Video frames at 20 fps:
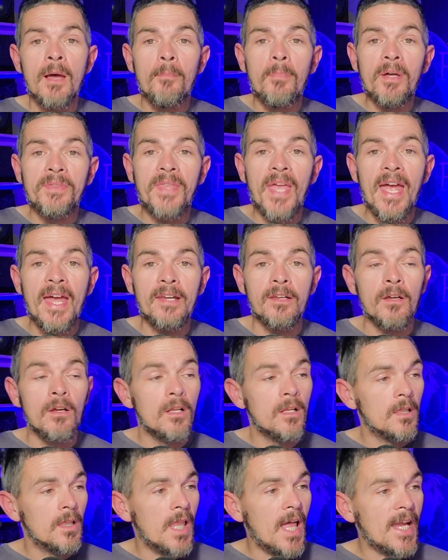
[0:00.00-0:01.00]
But that,
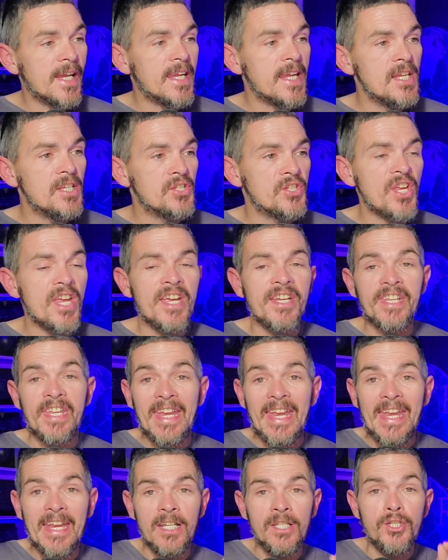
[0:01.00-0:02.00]
like he said,
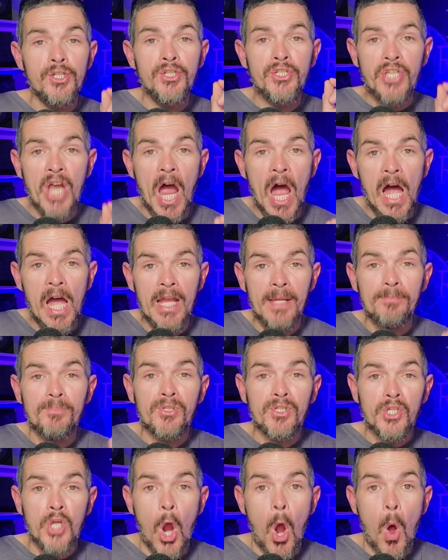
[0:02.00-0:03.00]
in
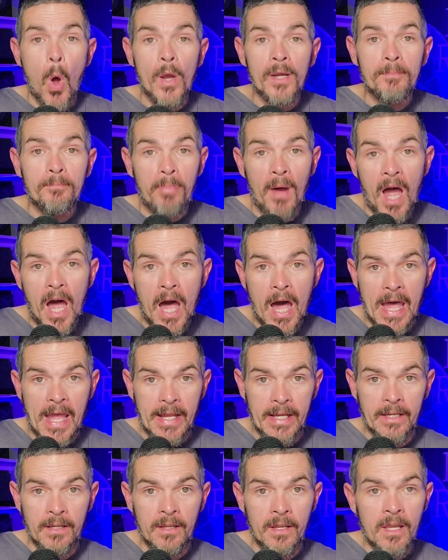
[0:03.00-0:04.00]
times gone
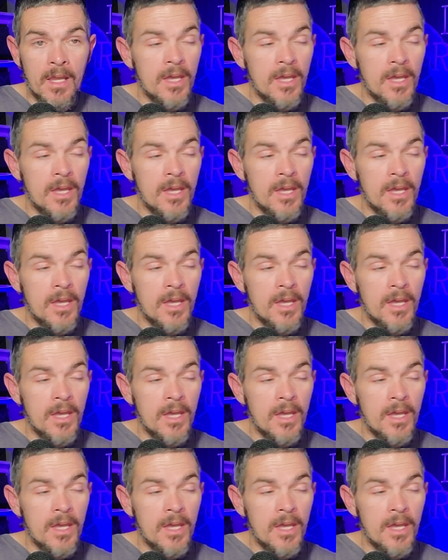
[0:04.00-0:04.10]
by,